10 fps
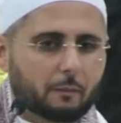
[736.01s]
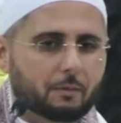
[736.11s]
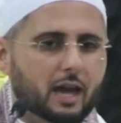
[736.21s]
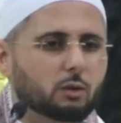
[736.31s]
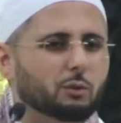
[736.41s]

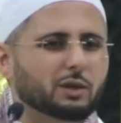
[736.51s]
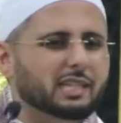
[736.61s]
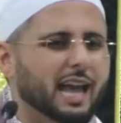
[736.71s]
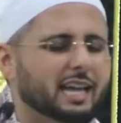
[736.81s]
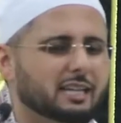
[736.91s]
And when we say
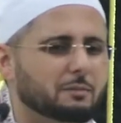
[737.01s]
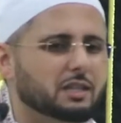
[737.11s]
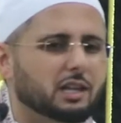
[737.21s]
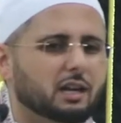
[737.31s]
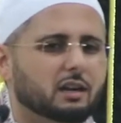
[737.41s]
enemies
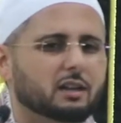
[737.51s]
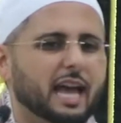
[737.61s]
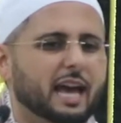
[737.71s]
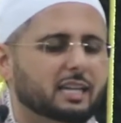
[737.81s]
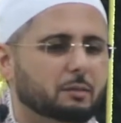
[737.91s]
here, the
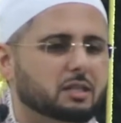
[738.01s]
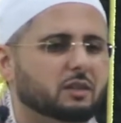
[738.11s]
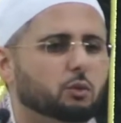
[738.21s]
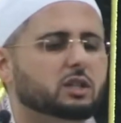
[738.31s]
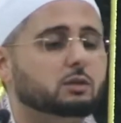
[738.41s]
enemies of
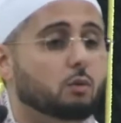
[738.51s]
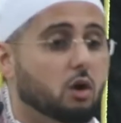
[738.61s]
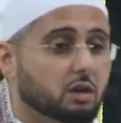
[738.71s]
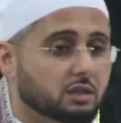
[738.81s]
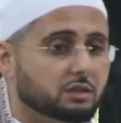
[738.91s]
one's
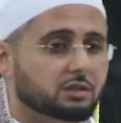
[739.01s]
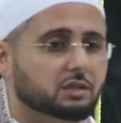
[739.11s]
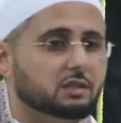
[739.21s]
morals,